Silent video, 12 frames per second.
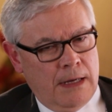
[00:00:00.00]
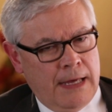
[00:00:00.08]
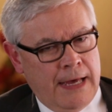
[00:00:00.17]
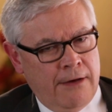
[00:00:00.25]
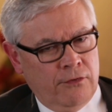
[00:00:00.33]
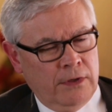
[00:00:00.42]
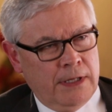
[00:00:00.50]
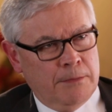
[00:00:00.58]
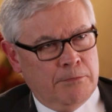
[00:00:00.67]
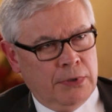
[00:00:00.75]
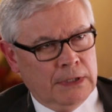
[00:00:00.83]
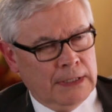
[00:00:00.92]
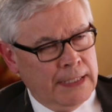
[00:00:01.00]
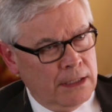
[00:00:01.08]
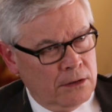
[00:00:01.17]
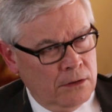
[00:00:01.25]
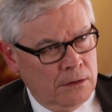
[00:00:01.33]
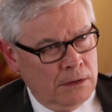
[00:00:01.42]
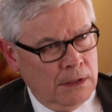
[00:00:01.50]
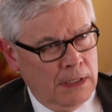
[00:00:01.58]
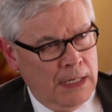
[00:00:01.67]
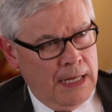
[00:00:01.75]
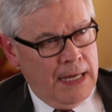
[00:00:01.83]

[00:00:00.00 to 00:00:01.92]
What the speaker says: heavily political,